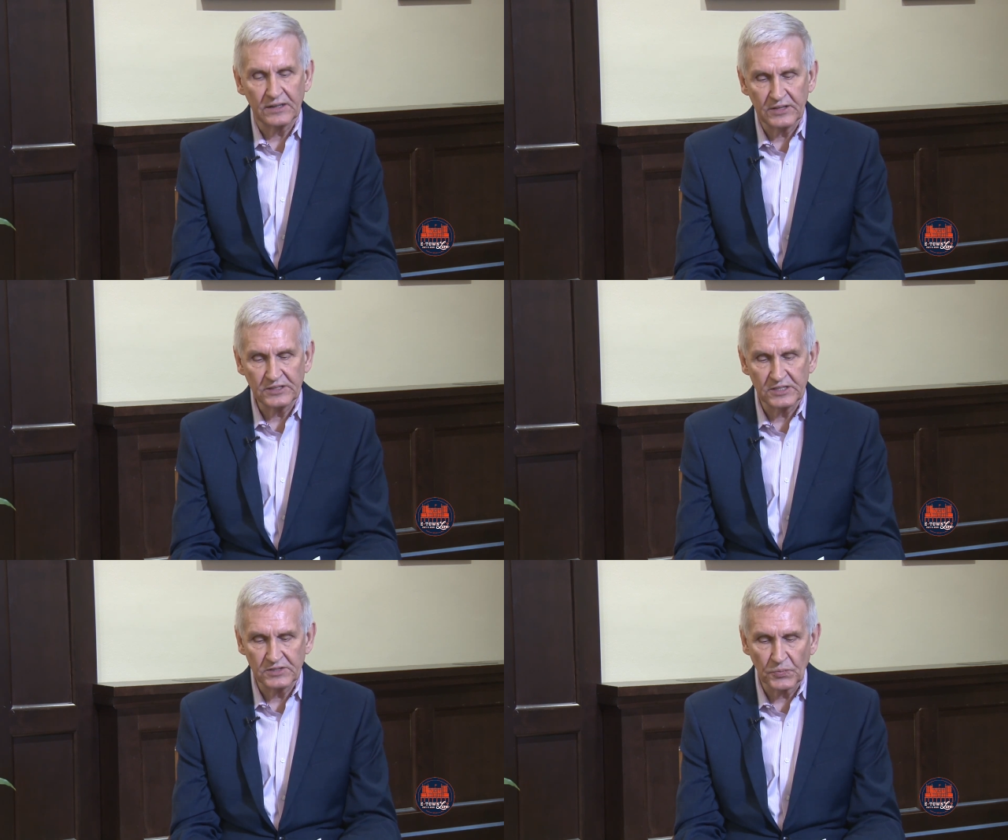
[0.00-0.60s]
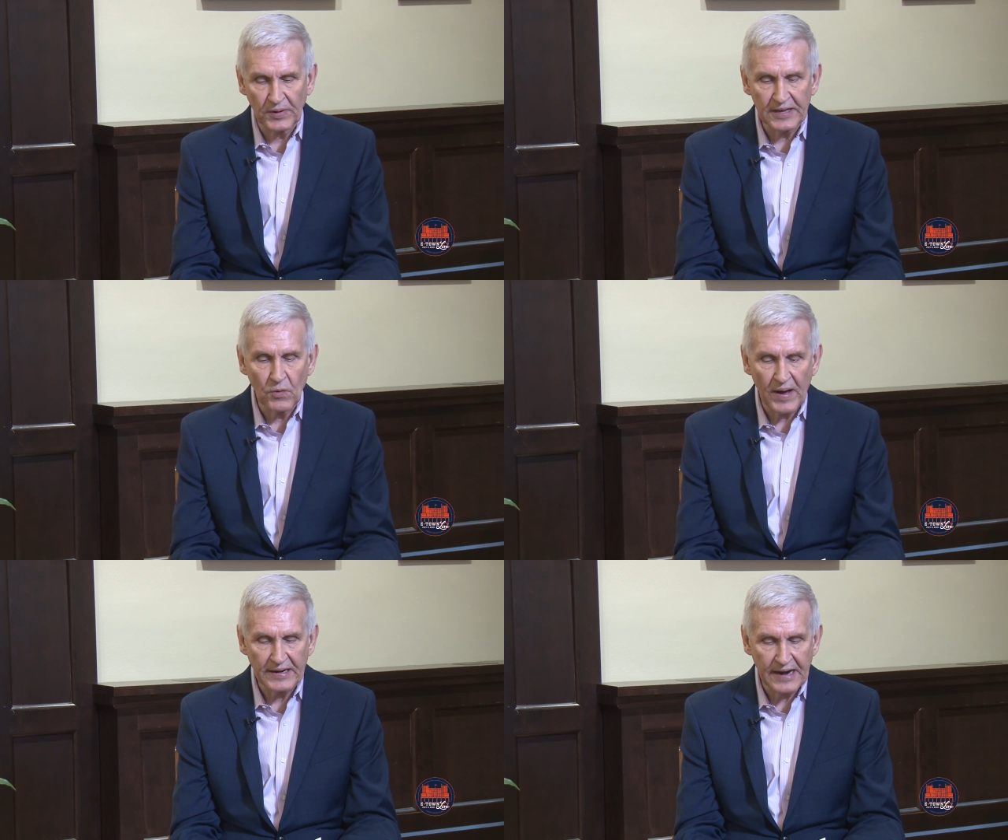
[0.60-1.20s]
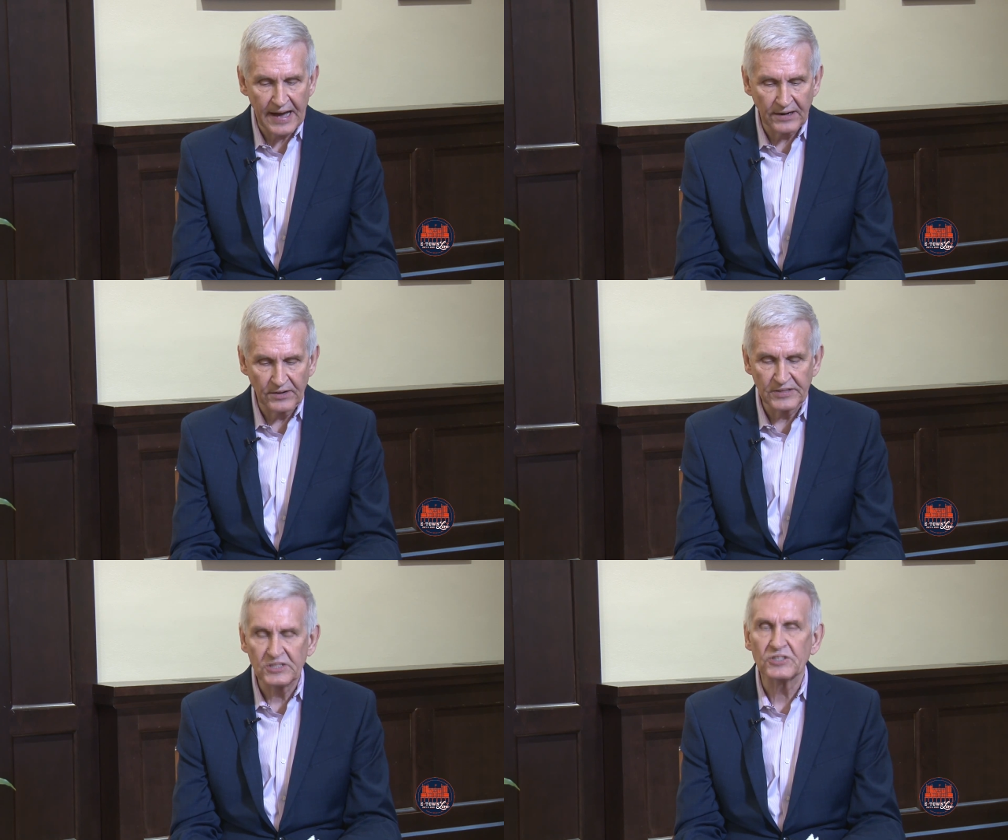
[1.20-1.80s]
This is really quite an
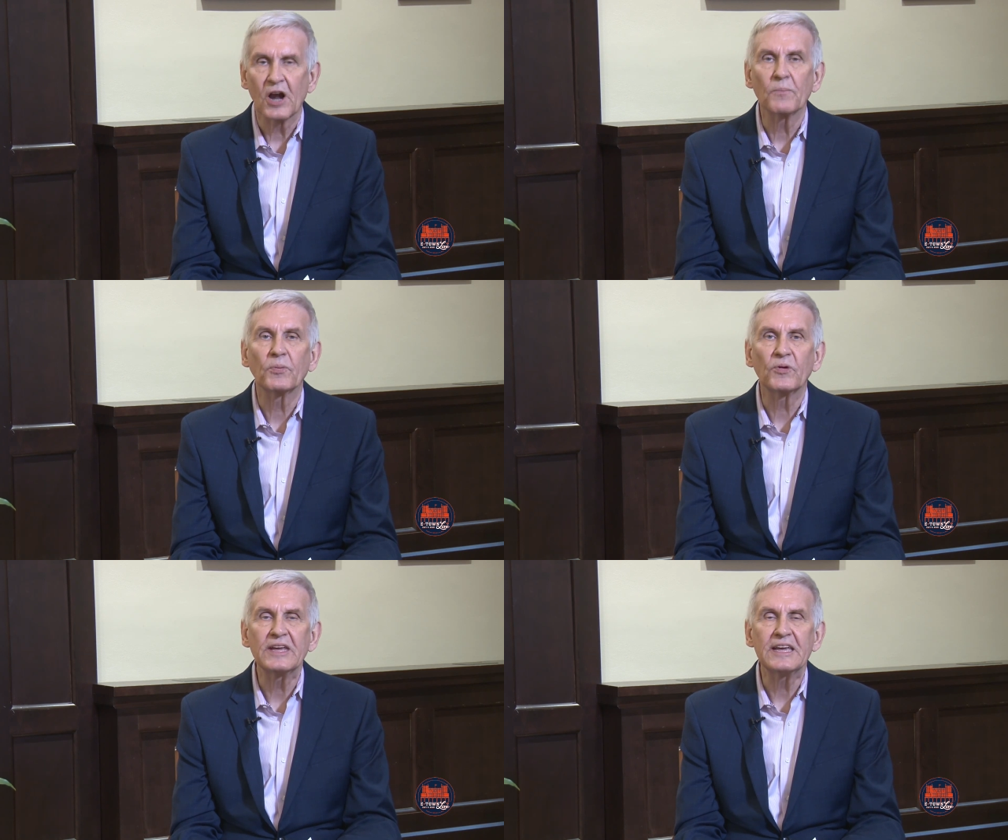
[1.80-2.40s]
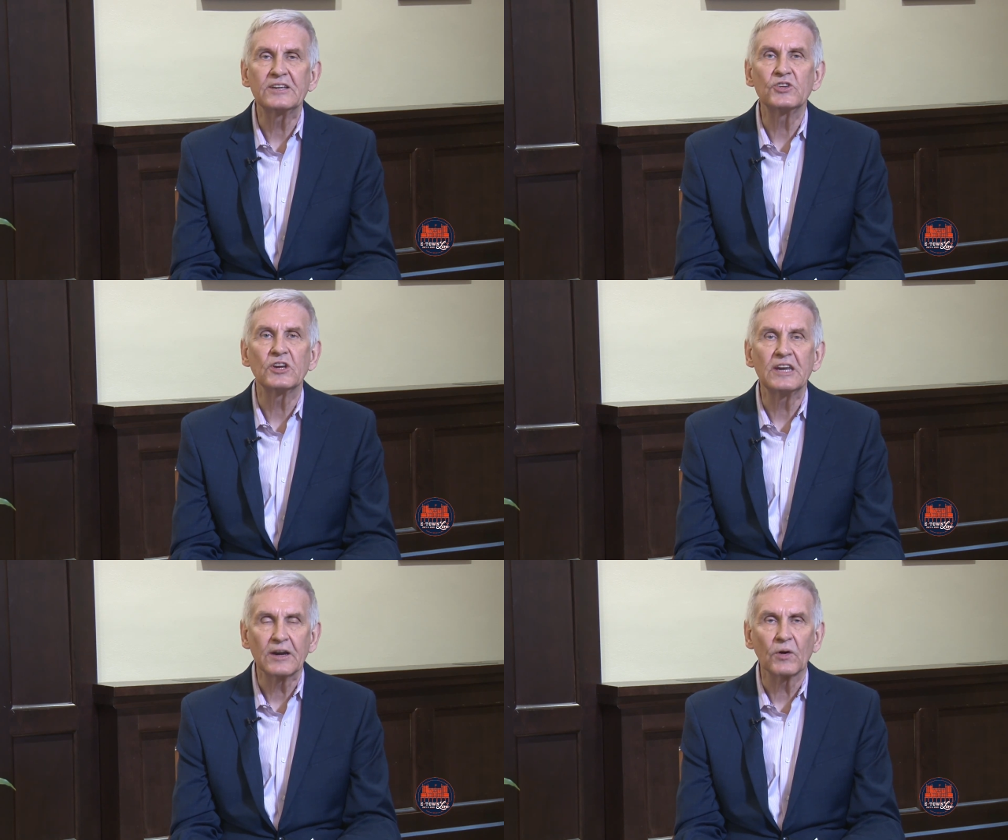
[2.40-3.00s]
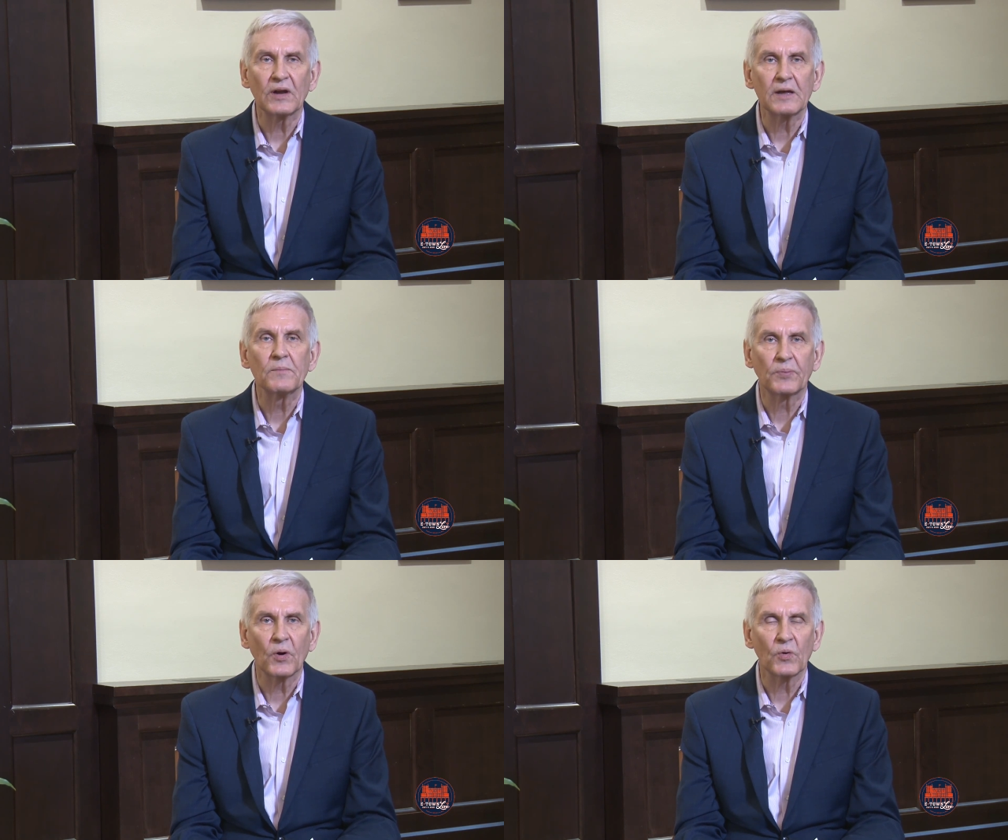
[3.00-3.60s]
honor. This is our pre-engineering
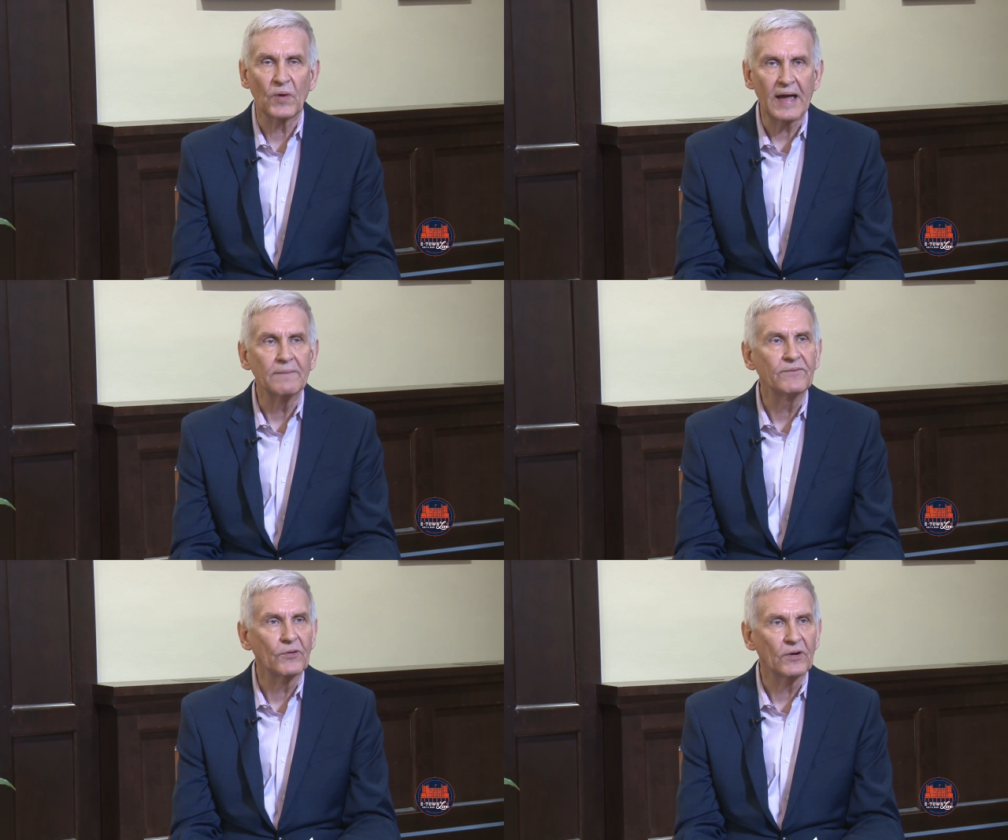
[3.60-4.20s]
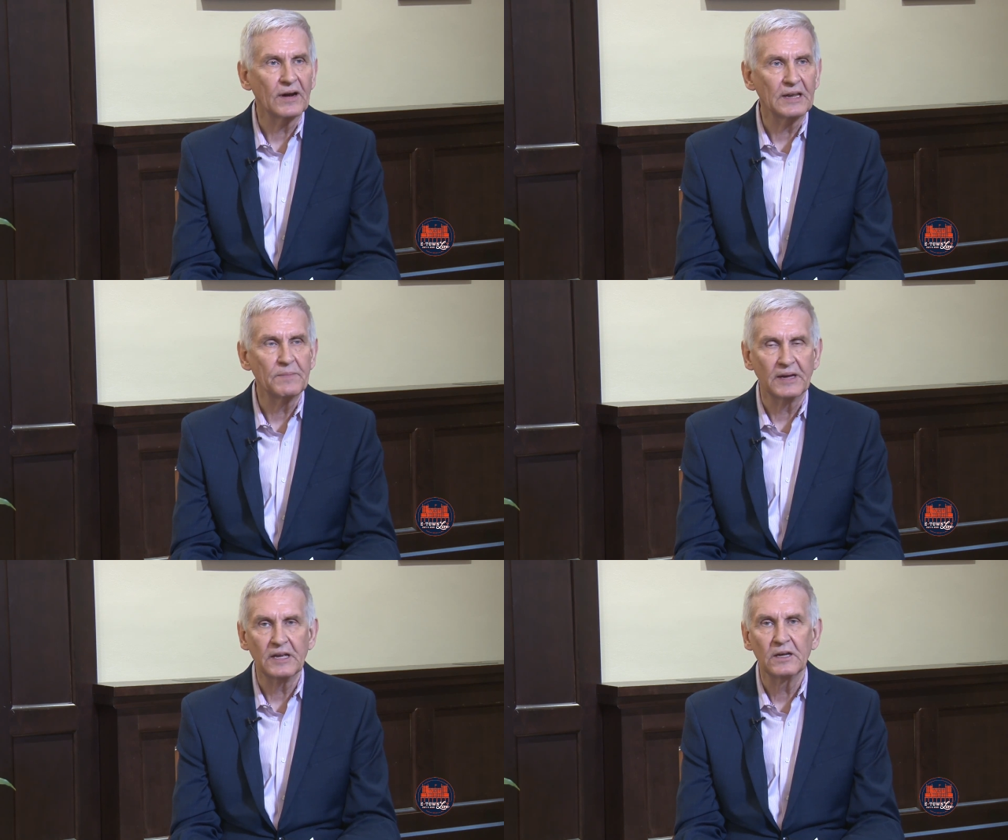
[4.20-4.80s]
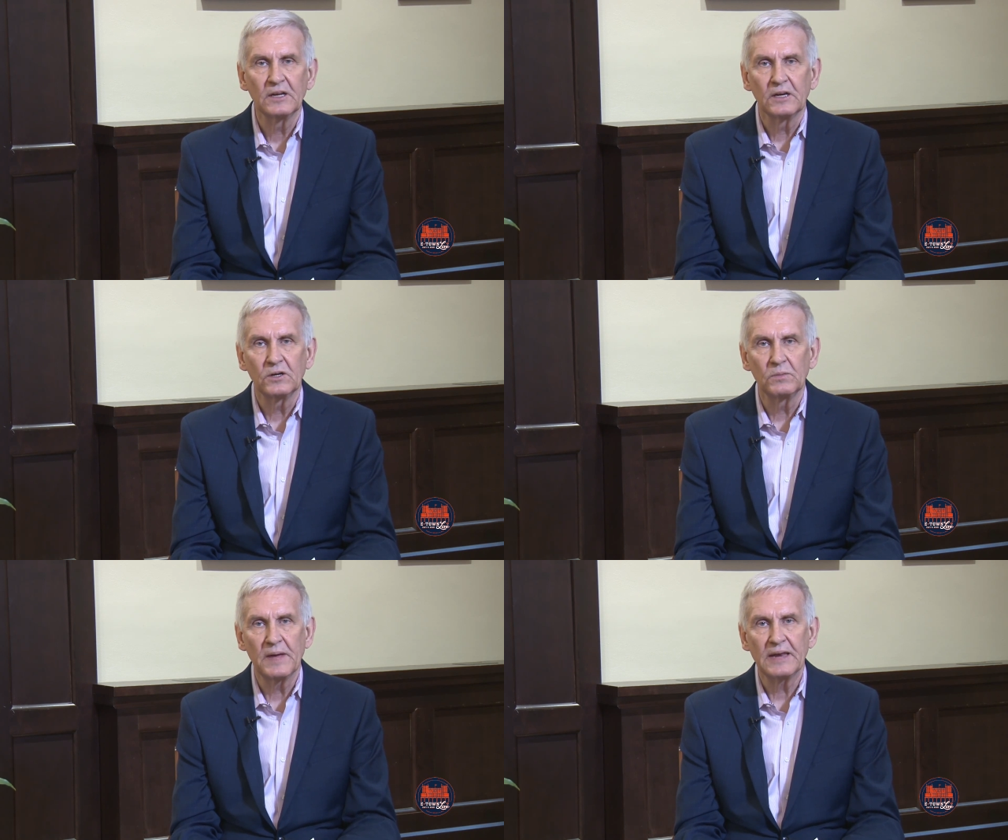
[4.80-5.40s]
program for anybody
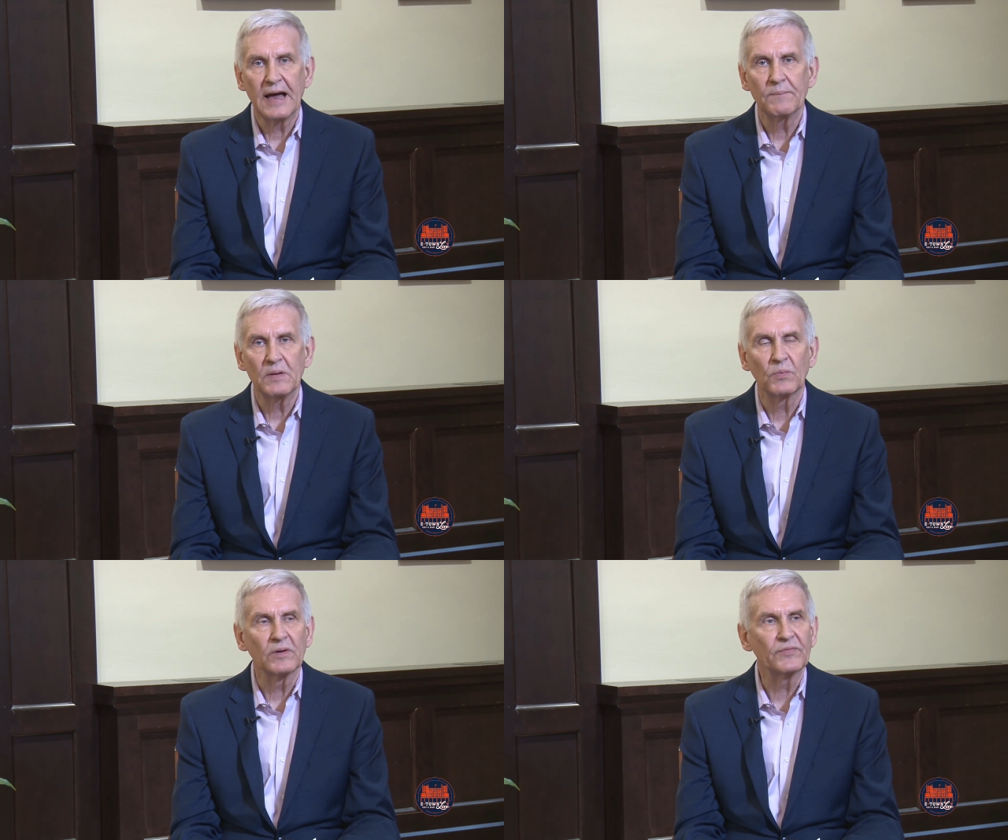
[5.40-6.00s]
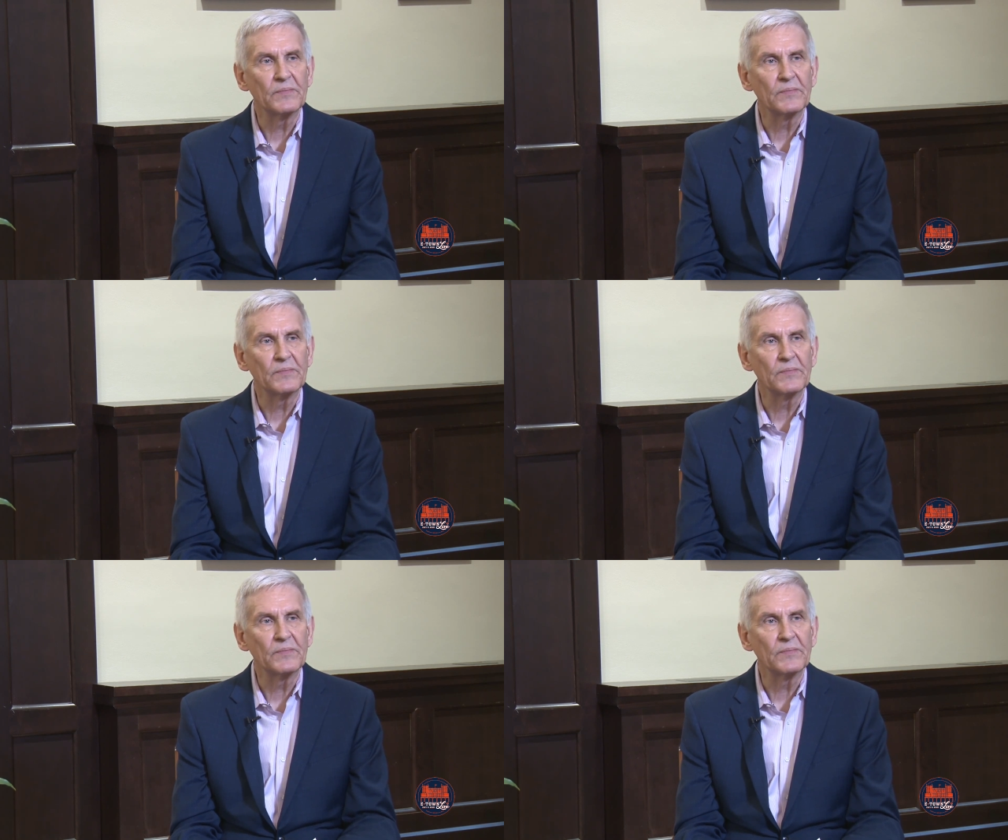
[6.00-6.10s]
who may not be real